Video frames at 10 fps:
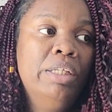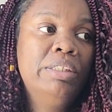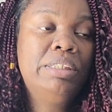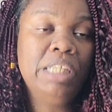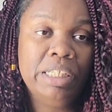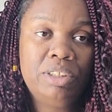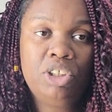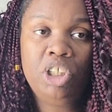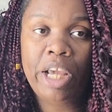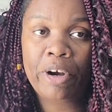since
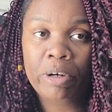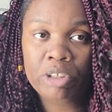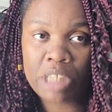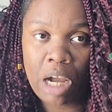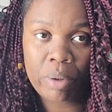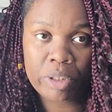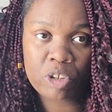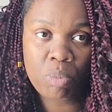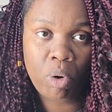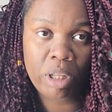she got her shower
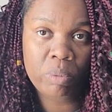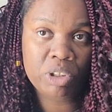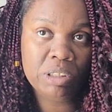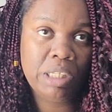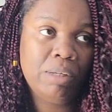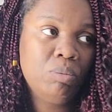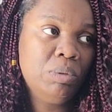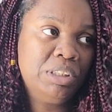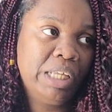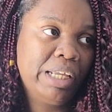this morning, which is a,
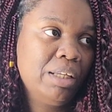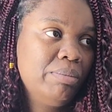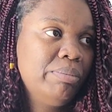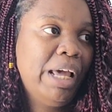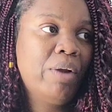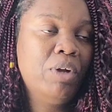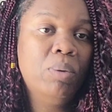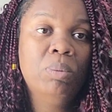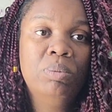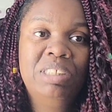was like I don't
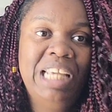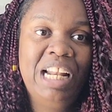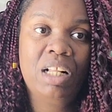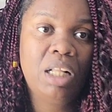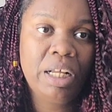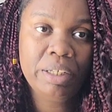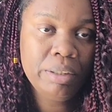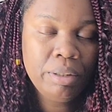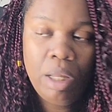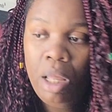know ten o'clock
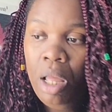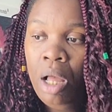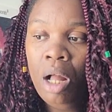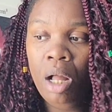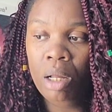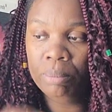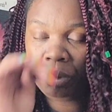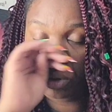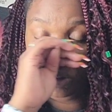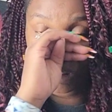um,
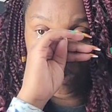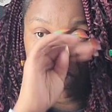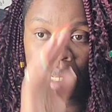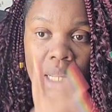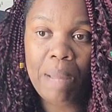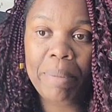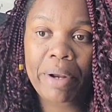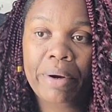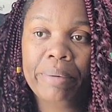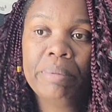so she's doing a lot
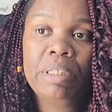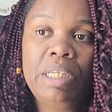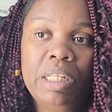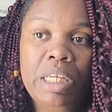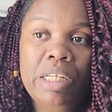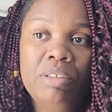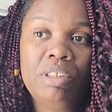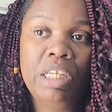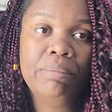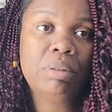better. Killian
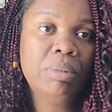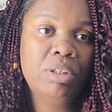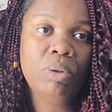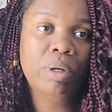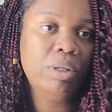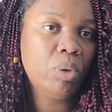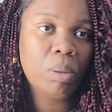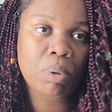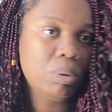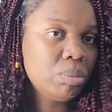seems to be doing
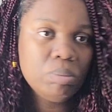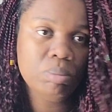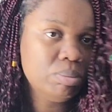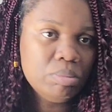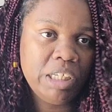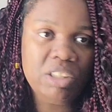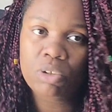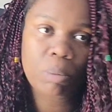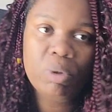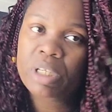normal. He's
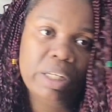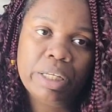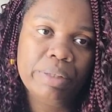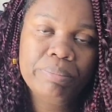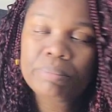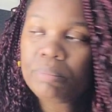normal Killian.